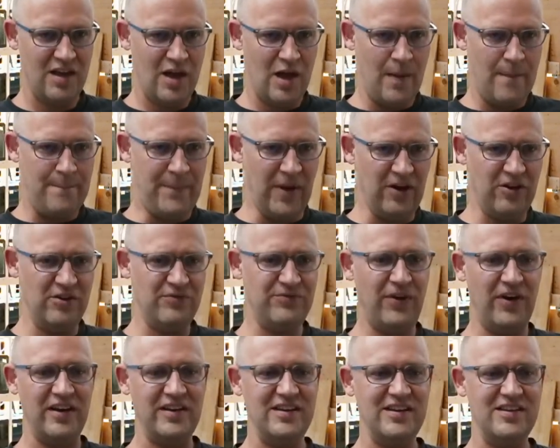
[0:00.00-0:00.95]
Baron
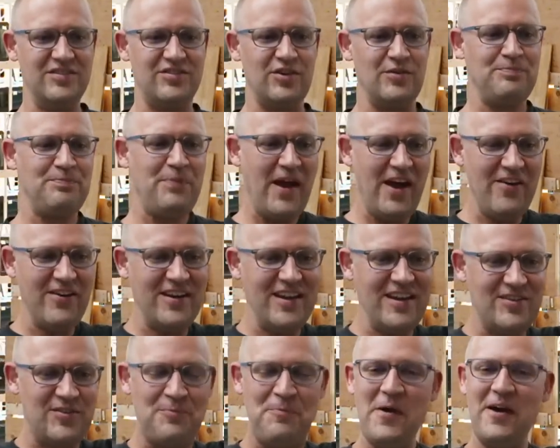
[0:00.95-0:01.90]
Von Yinzer. Baron,
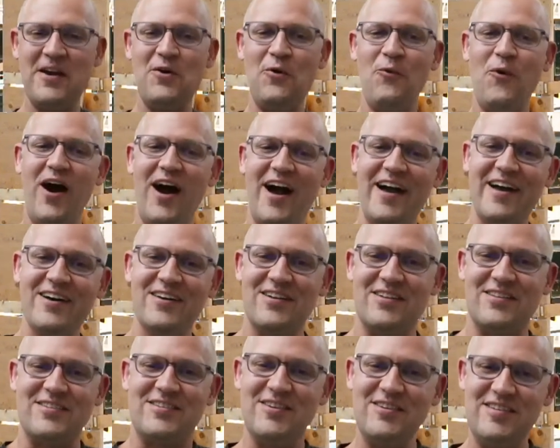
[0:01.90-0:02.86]
it's been a while.
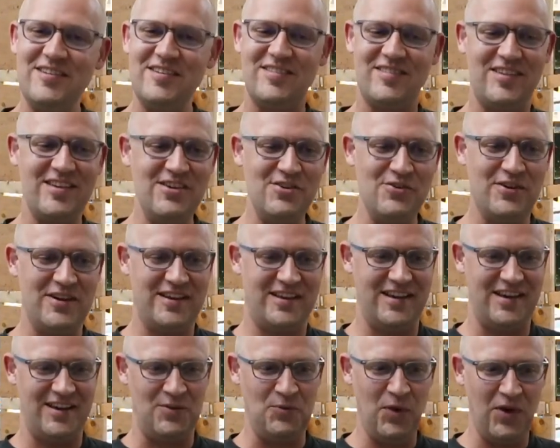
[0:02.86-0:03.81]
Good to see you
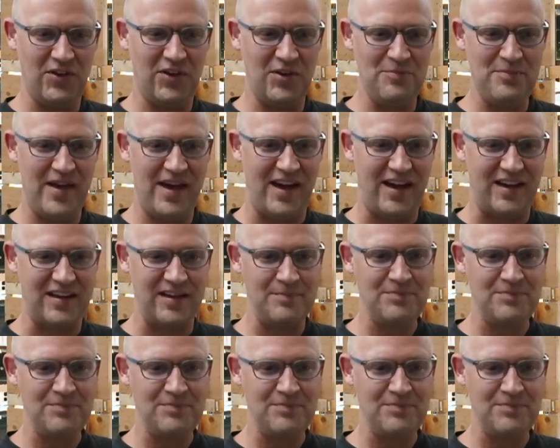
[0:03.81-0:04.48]
again. Welcome back.